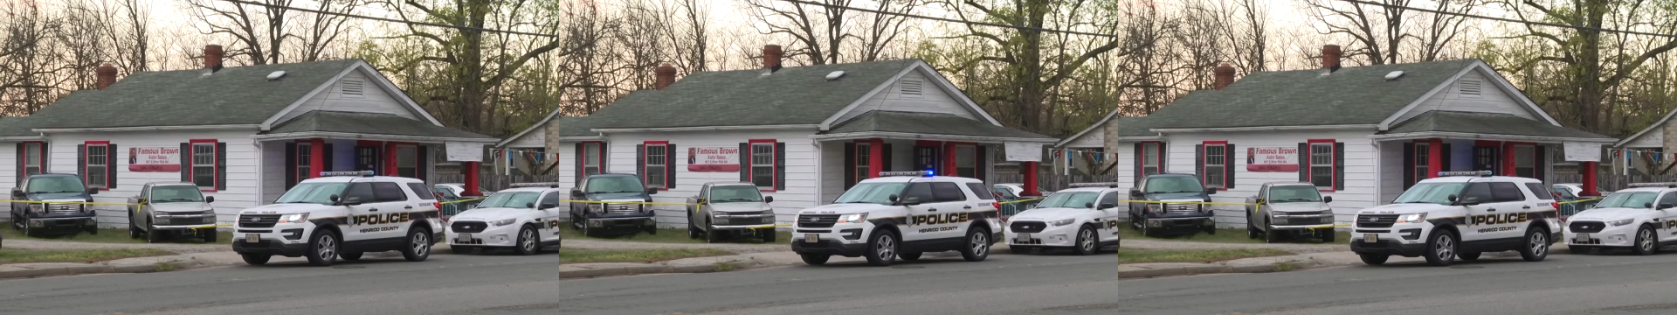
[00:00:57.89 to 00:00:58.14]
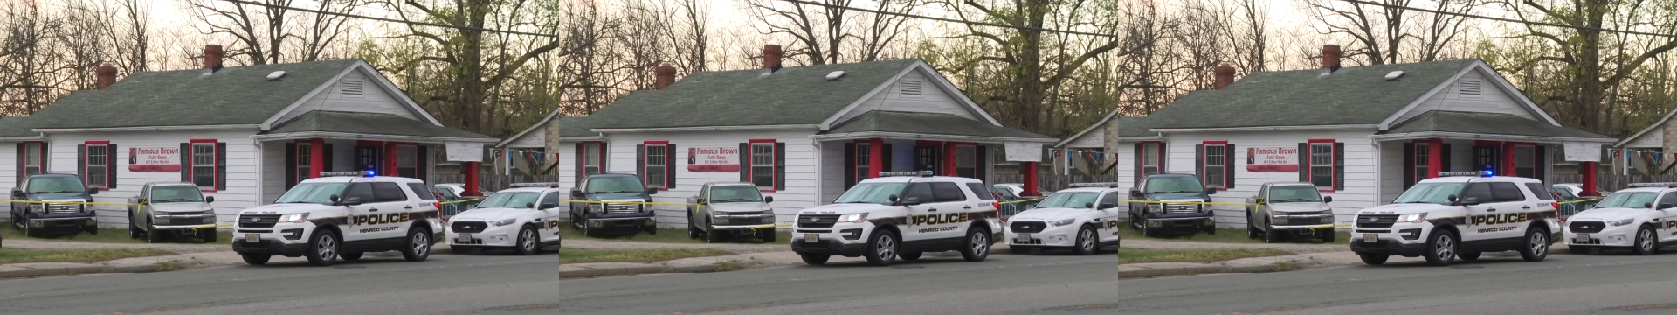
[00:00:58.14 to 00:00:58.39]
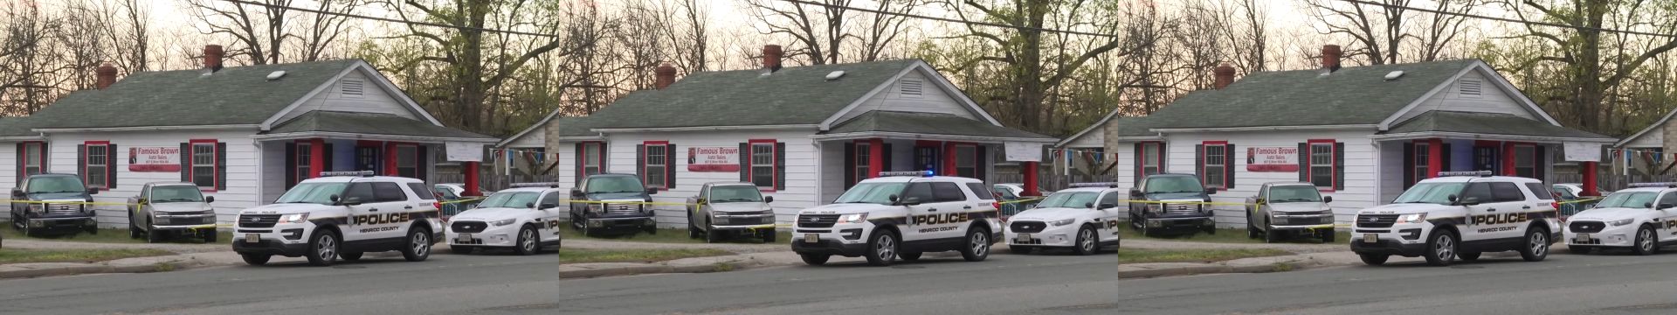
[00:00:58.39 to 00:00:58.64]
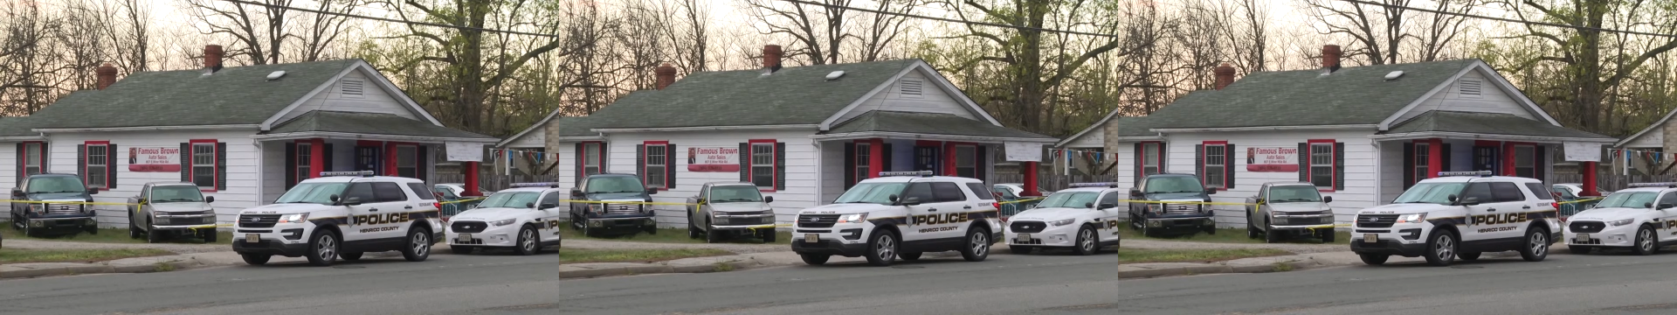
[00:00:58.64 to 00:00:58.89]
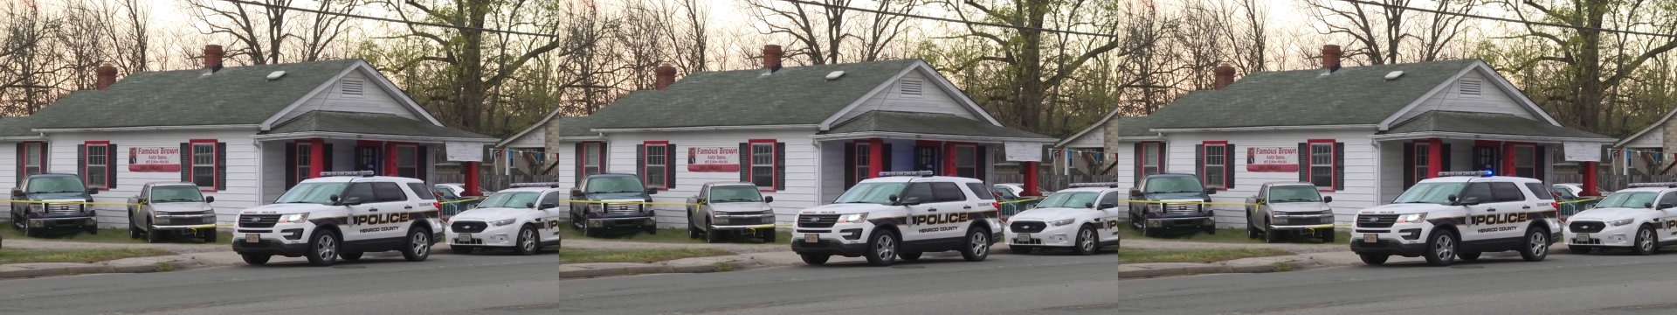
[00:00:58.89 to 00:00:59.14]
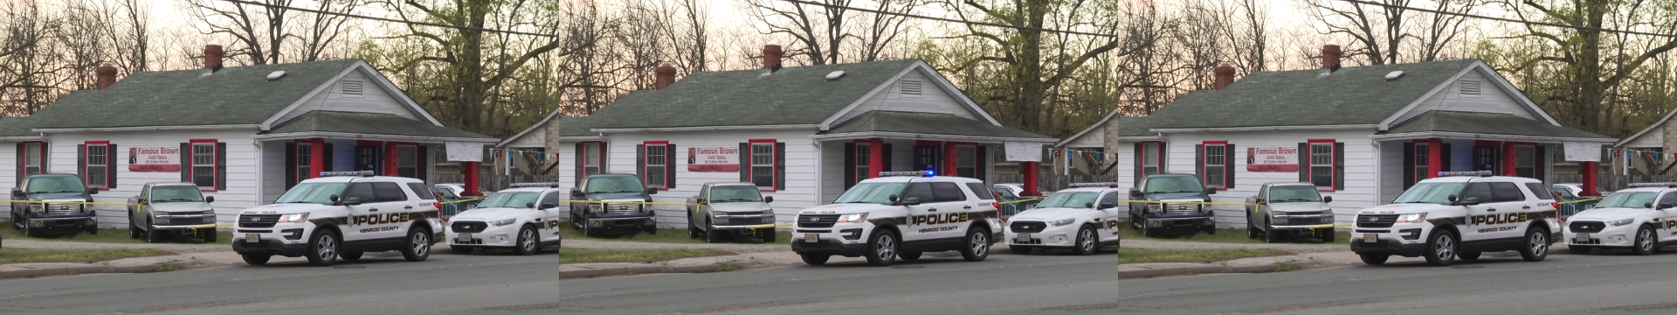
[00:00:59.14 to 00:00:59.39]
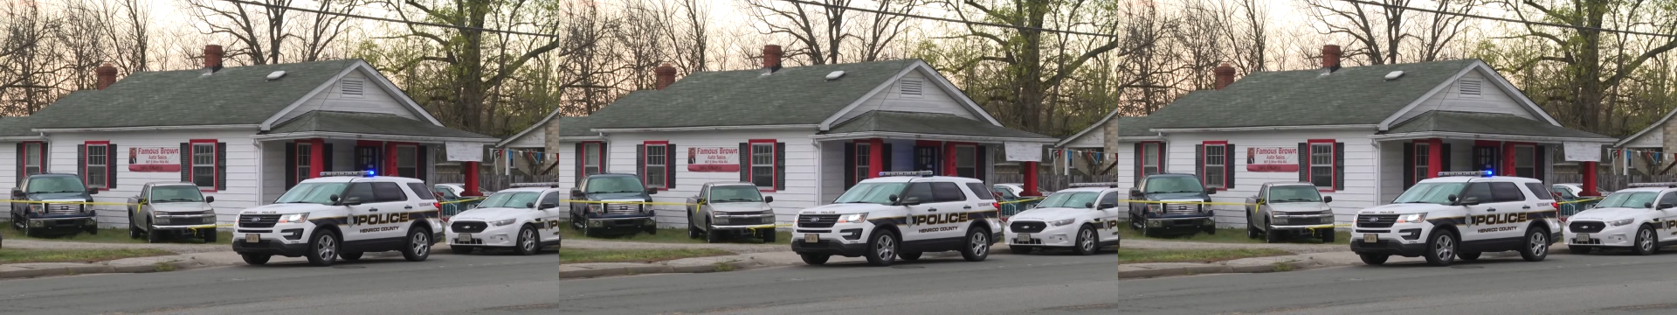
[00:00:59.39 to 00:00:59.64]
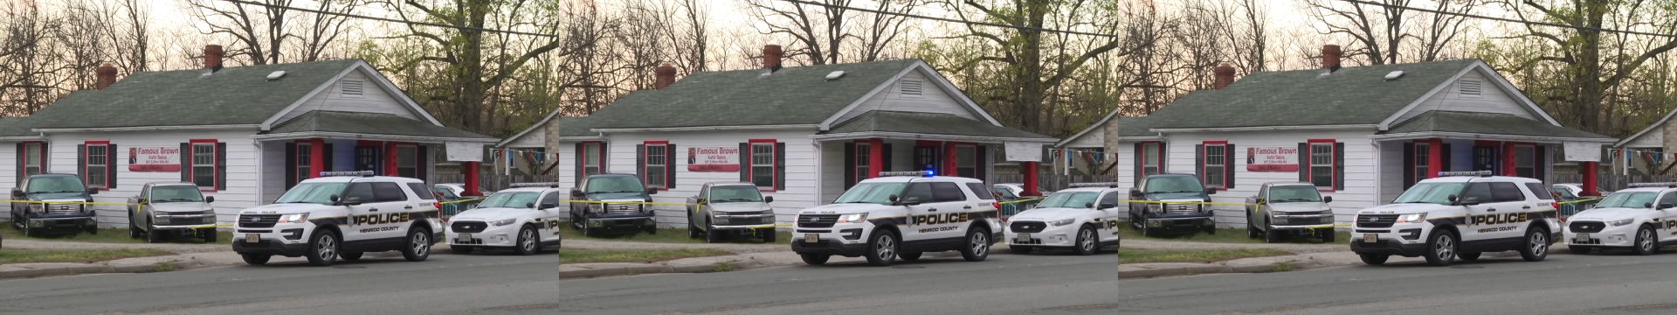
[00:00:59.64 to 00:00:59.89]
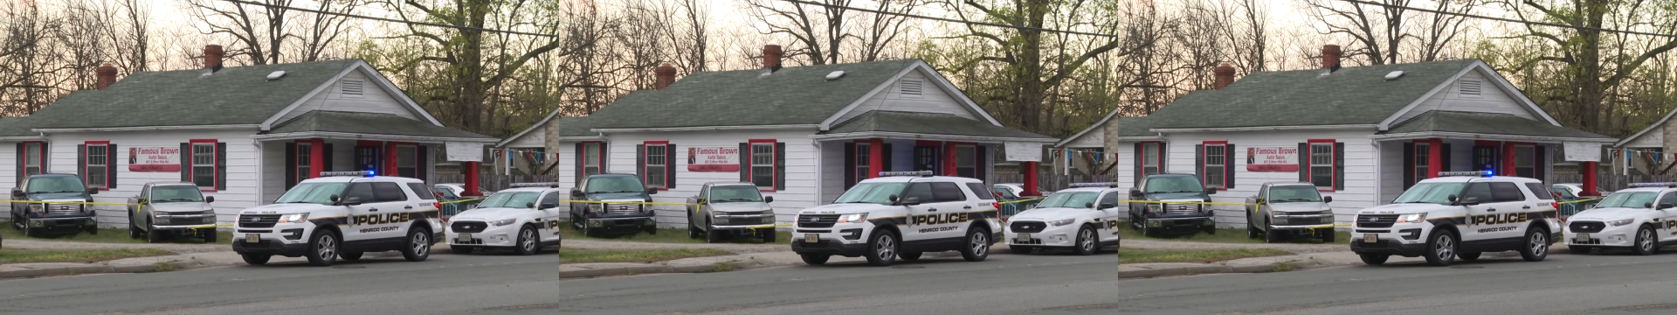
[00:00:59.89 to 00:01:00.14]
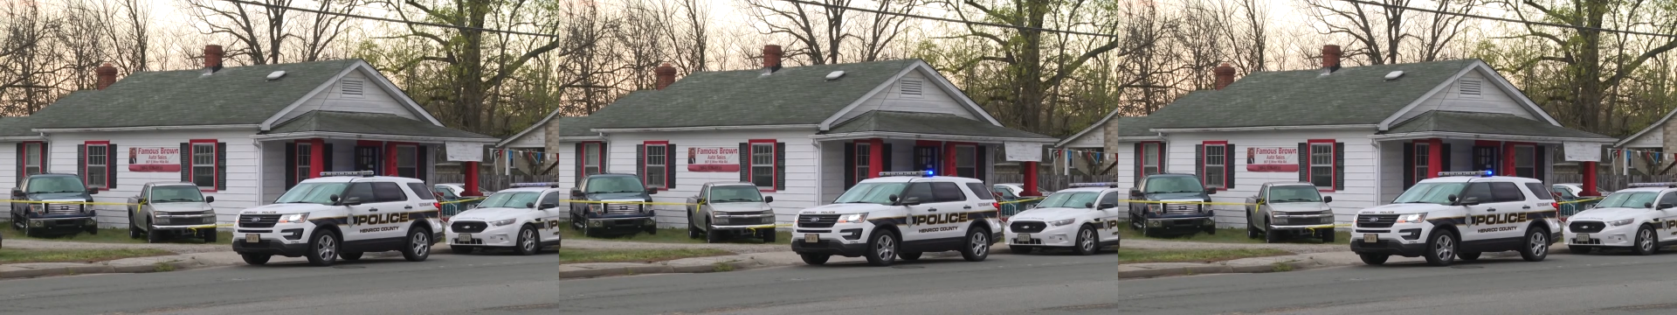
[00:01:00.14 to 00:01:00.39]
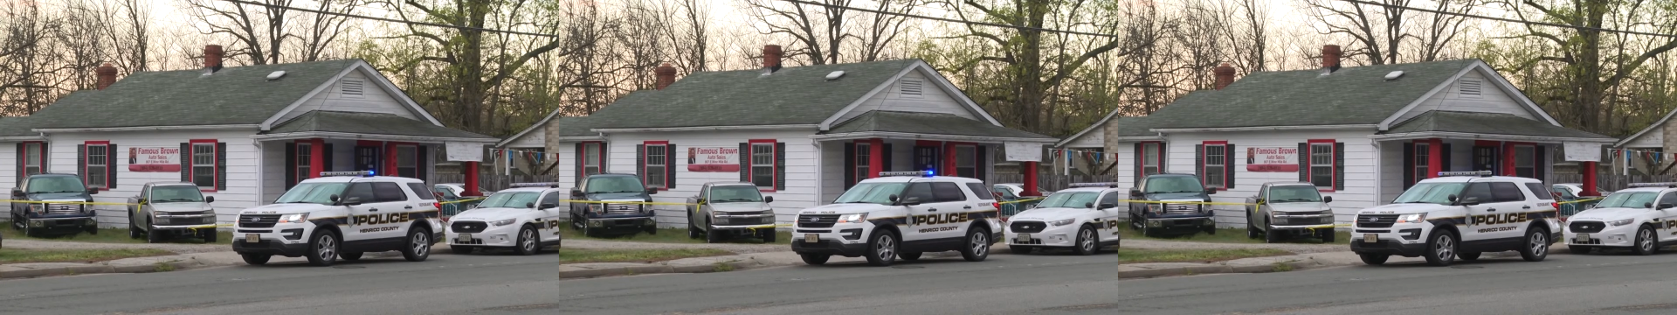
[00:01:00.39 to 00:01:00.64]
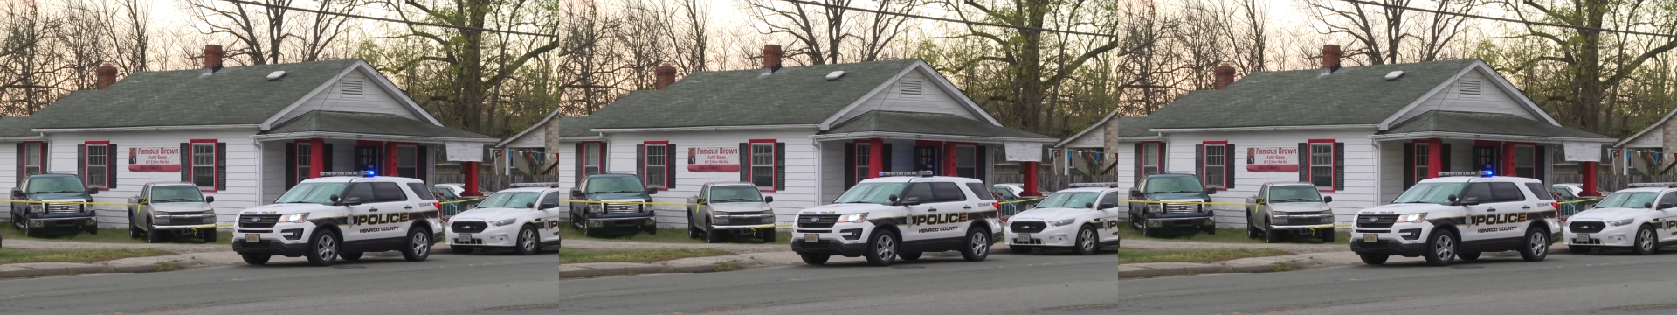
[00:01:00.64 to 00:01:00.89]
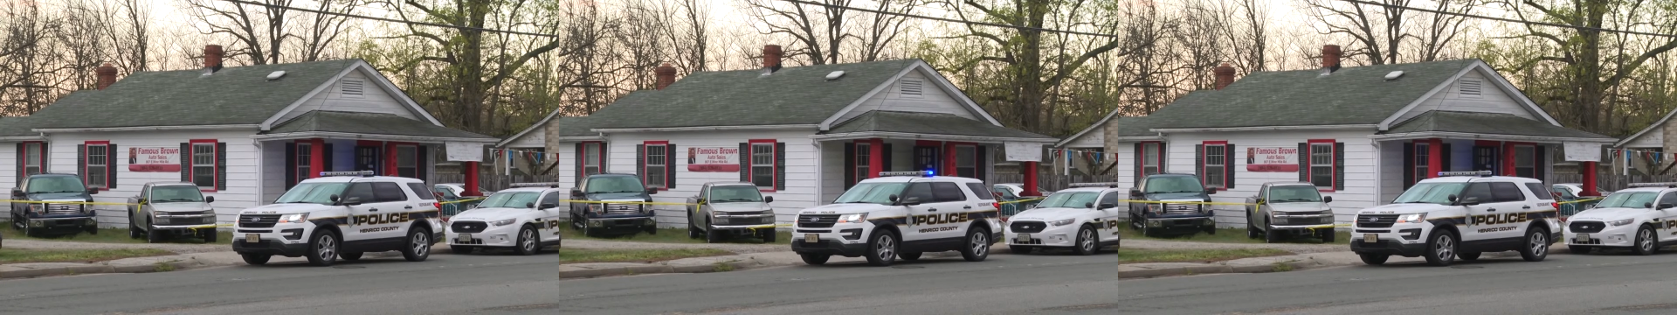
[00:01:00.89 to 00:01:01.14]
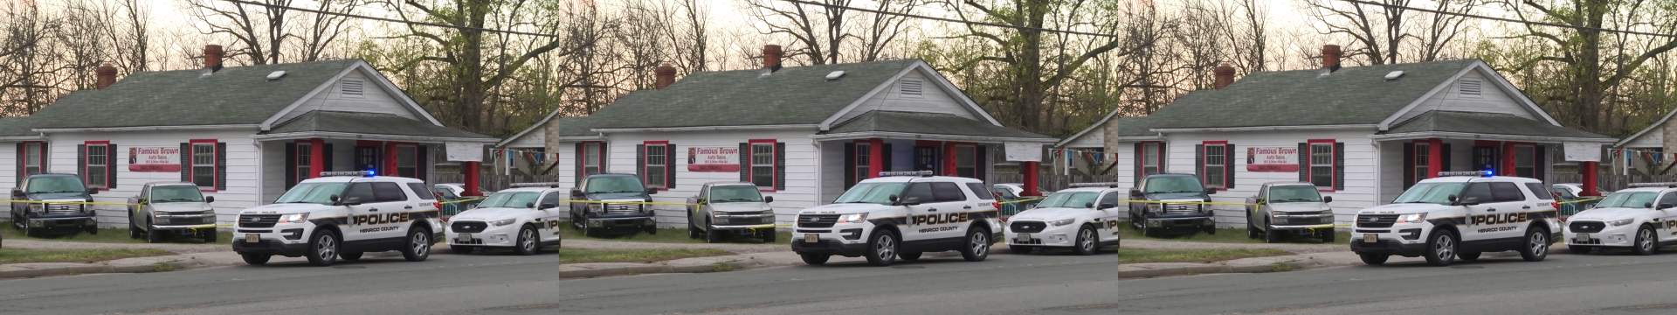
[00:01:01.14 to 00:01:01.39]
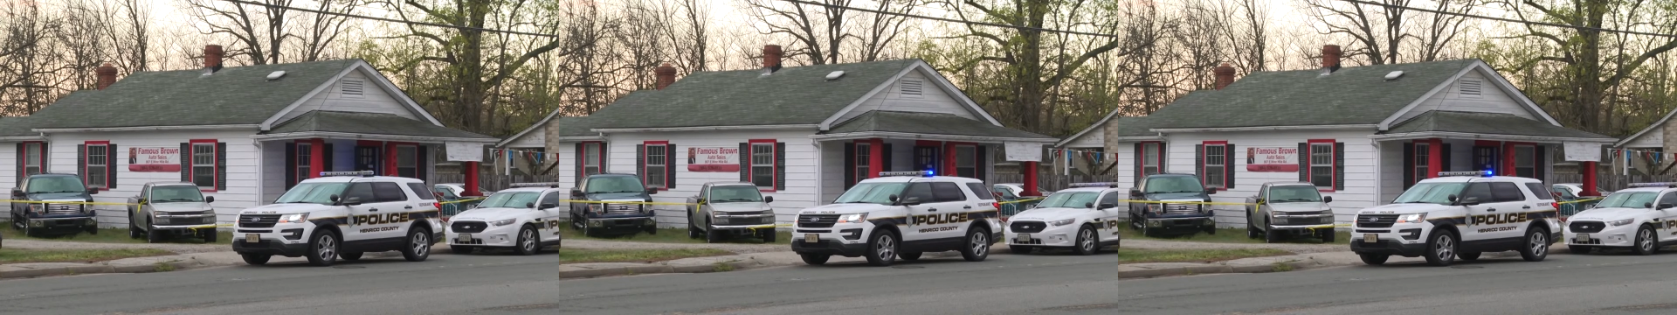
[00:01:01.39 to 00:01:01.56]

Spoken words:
Nobody's mouth can be seen.